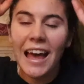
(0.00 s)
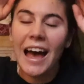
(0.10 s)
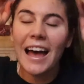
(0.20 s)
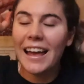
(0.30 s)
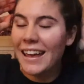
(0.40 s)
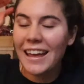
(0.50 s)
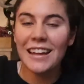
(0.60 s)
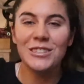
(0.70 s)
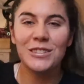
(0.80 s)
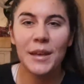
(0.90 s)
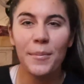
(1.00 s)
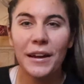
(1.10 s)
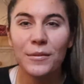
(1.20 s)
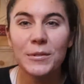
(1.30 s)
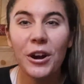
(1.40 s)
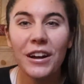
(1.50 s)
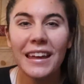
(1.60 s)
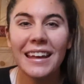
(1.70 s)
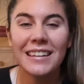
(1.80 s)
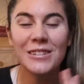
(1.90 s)
Hi, I just got back from
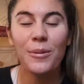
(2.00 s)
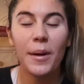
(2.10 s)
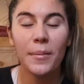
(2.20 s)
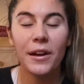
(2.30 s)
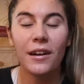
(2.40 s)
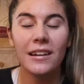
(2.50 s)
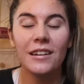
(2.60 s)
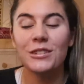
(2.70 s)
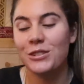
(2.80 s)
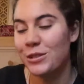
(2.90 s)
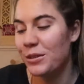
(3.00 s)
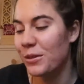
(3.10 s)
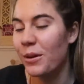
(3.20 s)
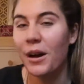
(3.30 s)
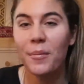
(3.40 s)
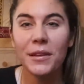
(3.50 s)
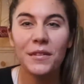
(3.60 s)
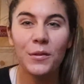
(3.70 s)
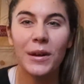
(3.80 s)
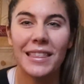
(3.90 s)
Target, so I'm popping on here to show you a couple
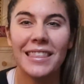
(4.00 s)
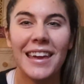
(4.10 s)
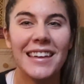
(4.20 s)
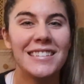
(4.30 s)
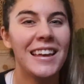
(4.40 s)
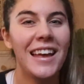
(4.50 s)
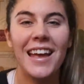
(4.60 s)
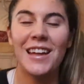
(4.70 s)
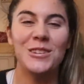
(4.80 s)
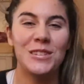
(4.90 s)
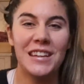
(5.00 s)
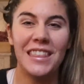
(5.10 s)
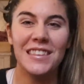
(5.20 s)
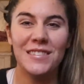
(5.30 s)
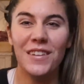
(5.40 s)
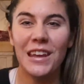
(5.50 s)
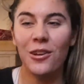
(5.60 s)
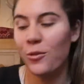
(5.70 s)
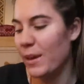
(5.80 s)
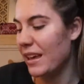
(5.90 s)
of quick things and just to end this
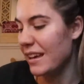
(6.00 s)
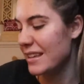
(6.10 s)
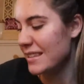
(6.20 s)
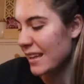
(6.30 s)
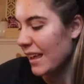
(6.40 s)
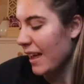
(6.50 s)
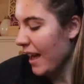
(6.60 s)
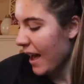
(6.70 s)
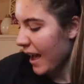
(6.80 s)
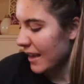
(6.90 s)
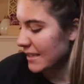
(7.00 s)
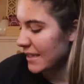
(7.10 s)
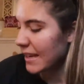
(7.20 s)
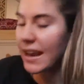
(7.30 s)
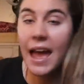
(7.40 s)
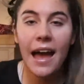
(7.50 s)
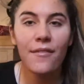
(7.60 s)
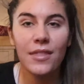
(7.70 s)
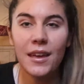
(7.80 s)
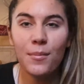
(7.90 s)
video because I didn't
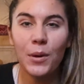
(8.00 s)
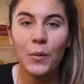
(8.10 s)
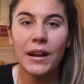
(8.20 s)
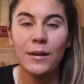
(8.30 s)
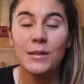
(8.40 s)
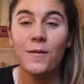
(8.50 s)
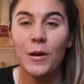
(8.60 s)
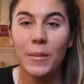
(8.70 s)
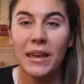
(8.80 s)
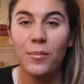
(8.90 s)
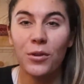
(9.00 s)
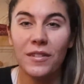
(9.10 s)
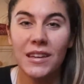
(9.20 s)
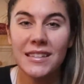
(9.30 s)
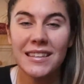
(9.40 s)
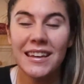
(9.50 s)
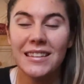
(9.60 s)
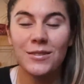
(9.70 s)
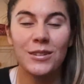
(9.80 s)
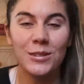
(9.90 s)
have them when I was filming it previously,
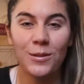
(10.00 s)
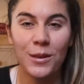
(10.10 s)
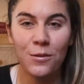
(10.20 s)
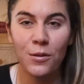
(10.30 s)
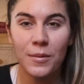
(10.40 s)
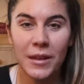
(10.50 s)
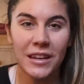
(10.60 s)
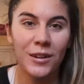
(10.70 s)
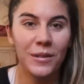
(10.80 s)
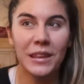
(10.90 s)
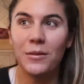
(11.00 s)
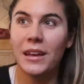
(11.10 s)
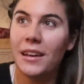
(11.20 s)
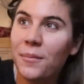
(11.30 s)
and so I just want to throw them in here really quick.